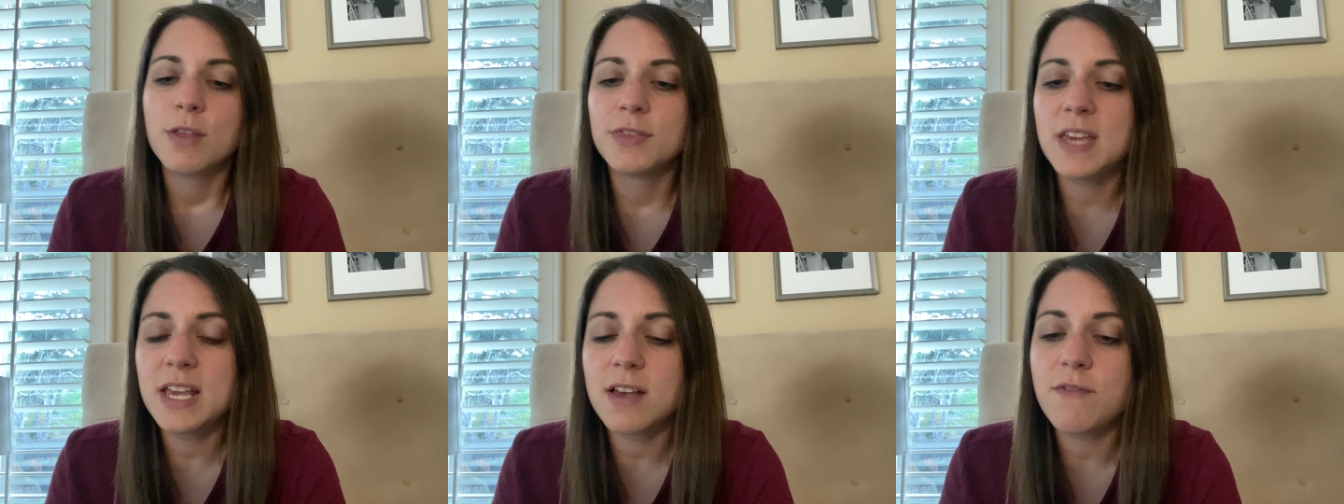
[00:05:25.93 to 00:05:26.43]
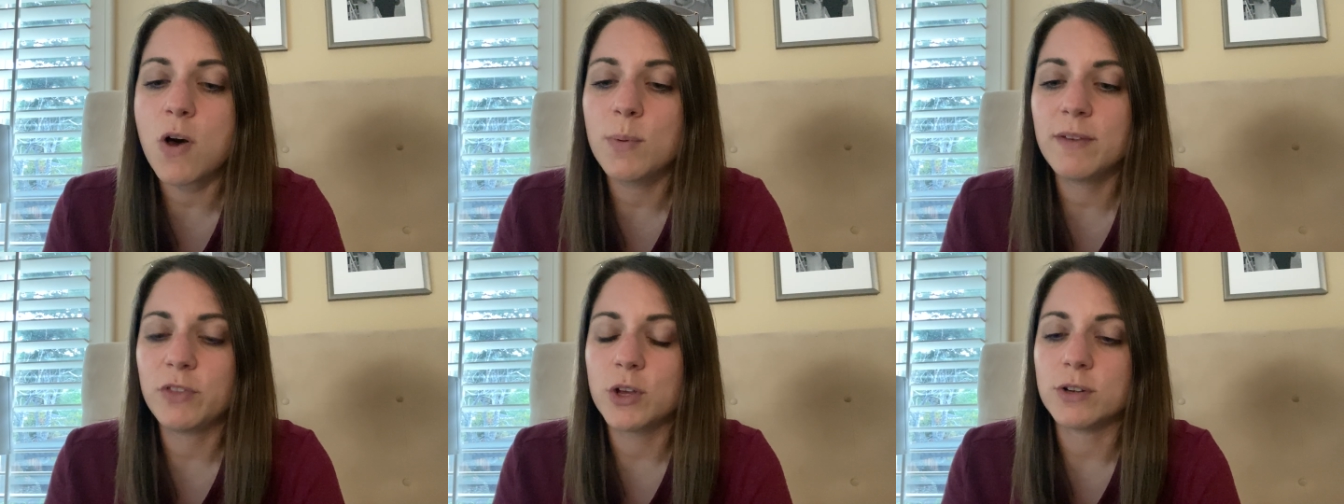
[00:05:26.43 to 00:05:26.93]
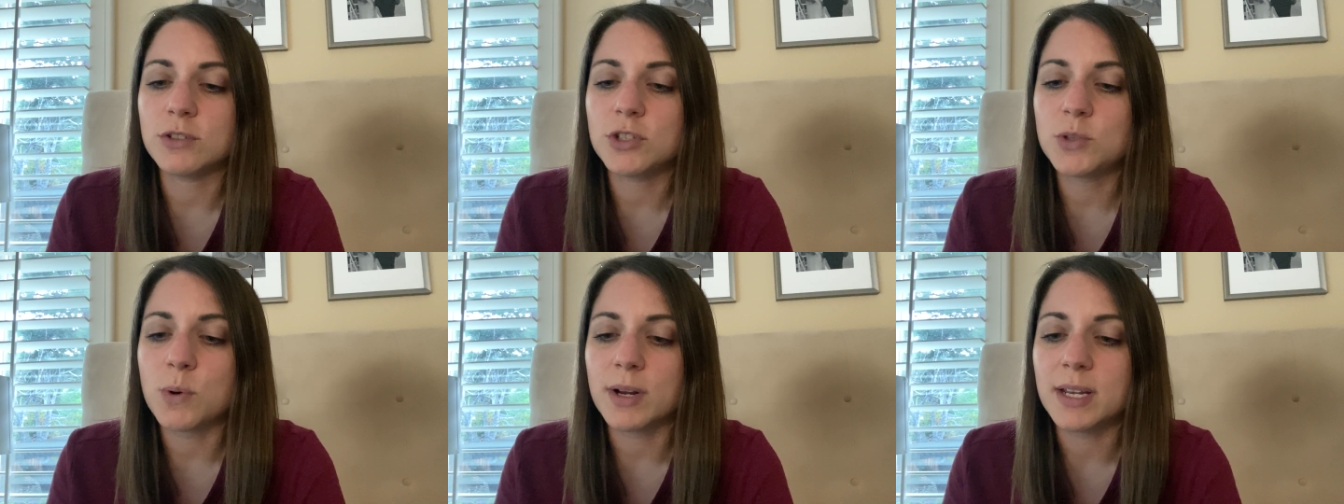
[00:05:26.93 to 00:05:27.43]
Think of all we've learned,
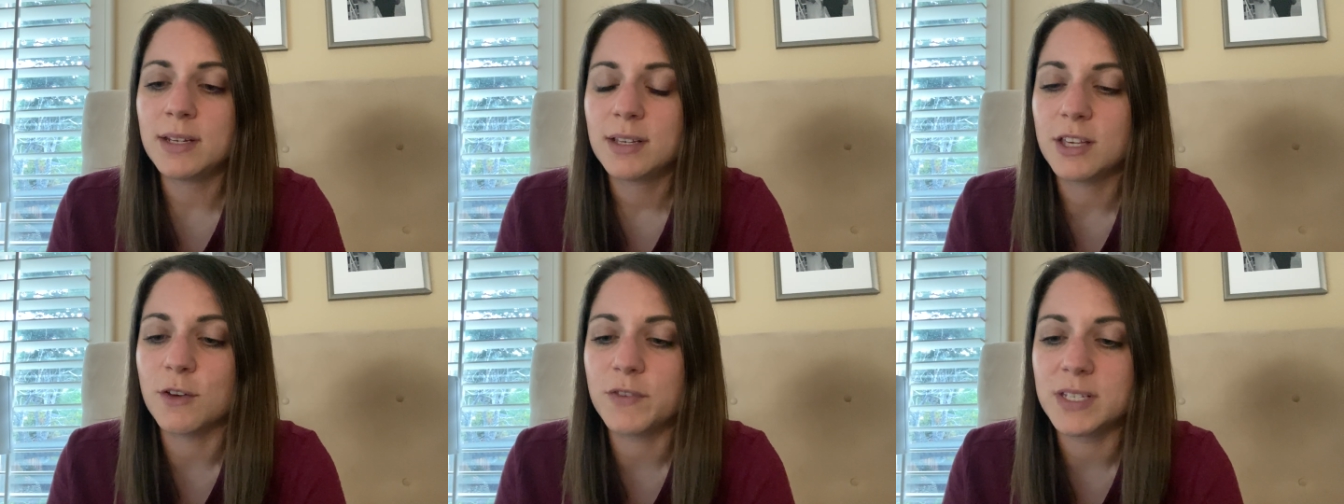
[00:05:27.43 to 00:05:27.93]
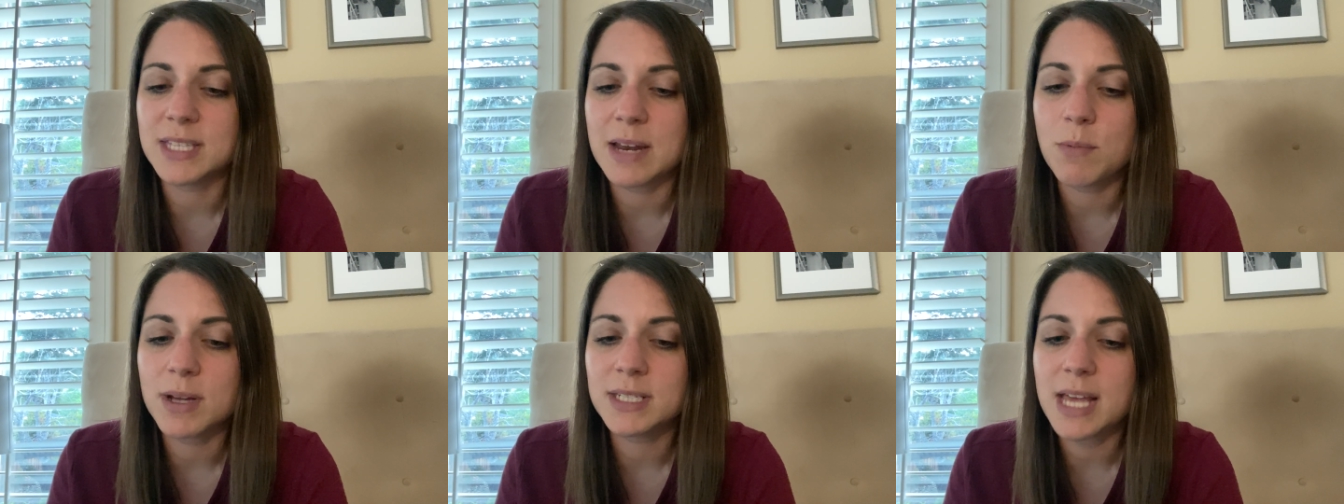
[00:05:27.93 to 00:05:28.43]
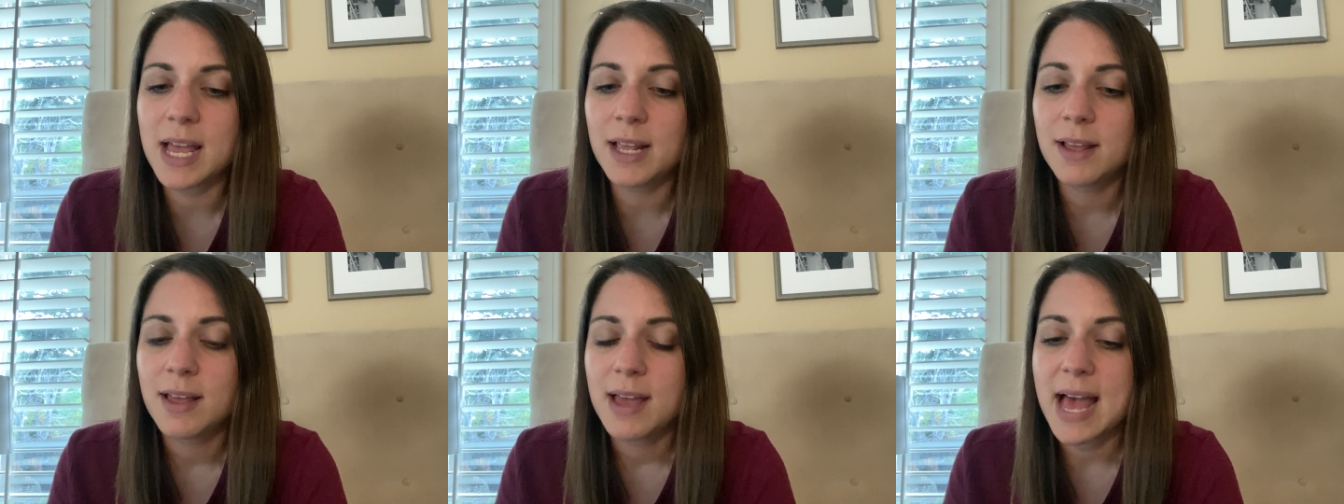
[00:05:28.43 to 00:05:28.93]
Soren, Gylfi said one
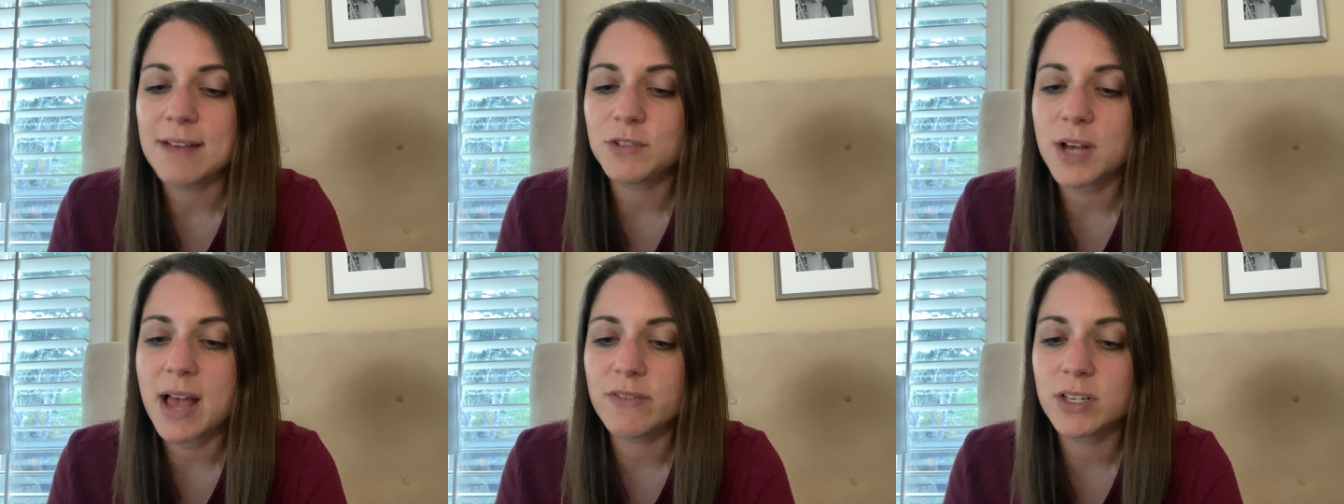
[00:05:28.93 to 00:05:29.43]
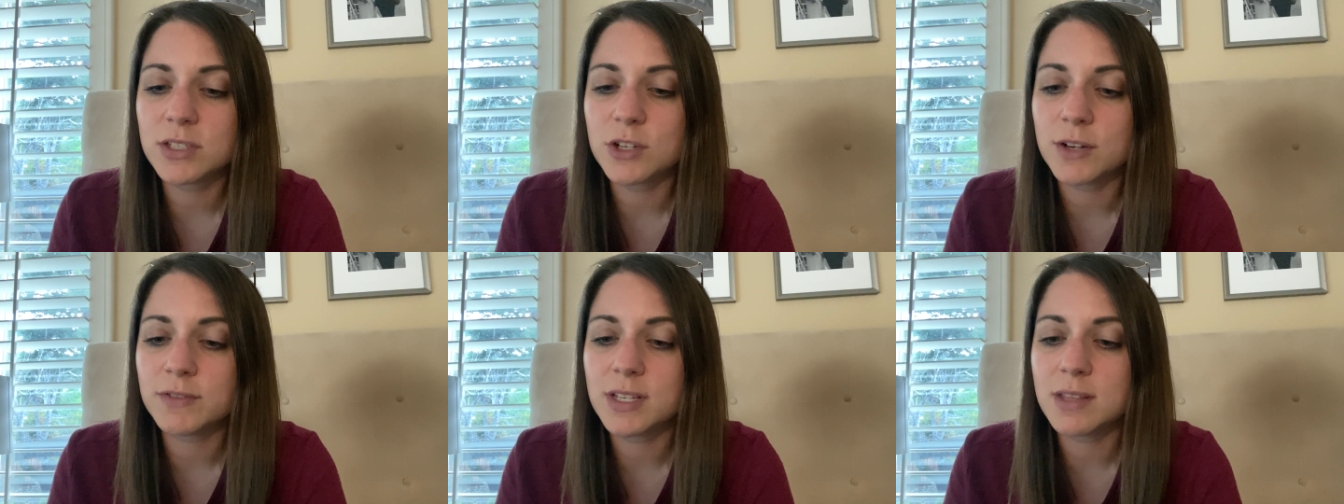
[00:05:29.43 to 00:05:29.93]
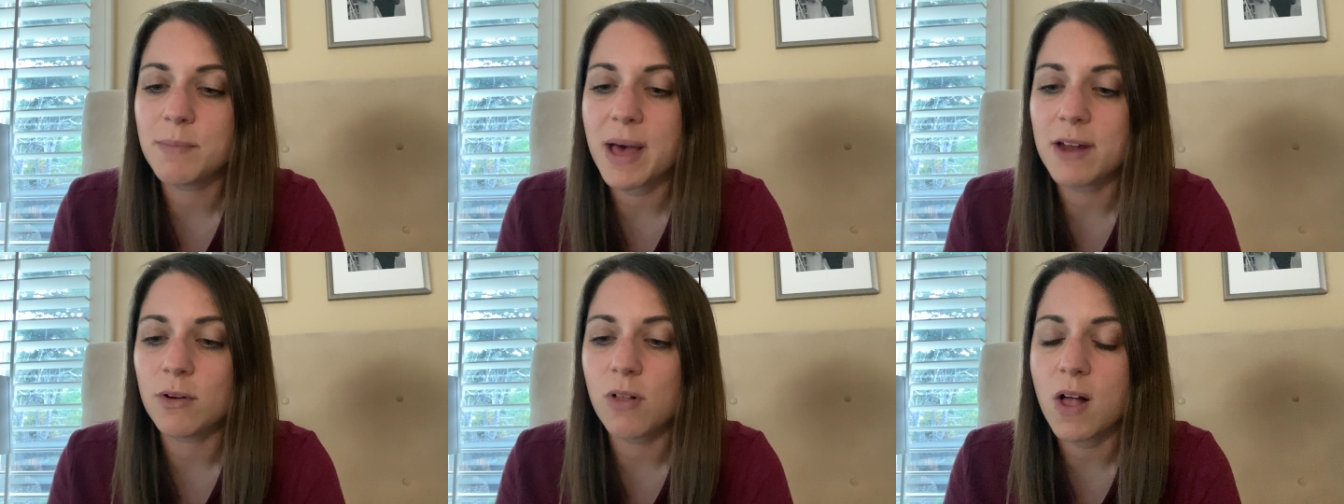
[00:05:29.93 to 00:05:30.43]
day, after having served in the
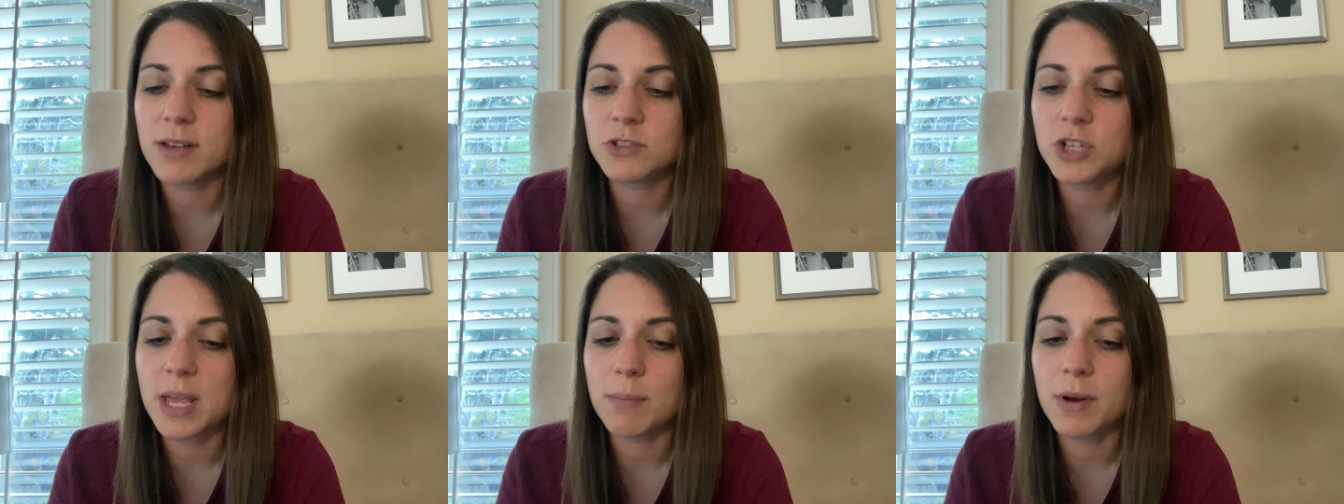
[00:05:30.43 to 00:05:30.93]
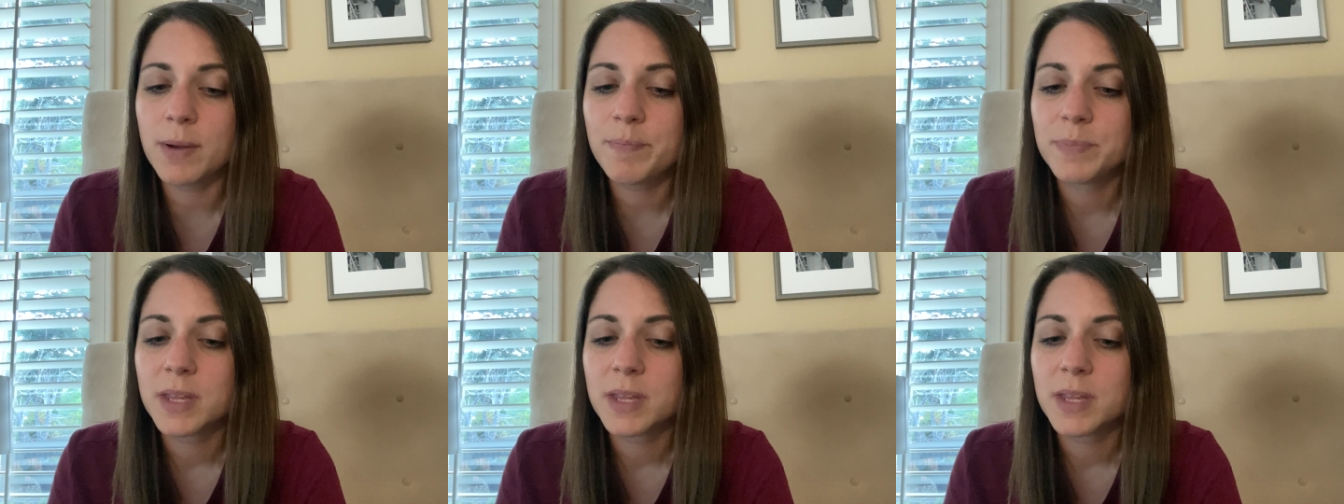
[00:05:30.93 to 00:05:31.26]
Battle-Claw's chamber.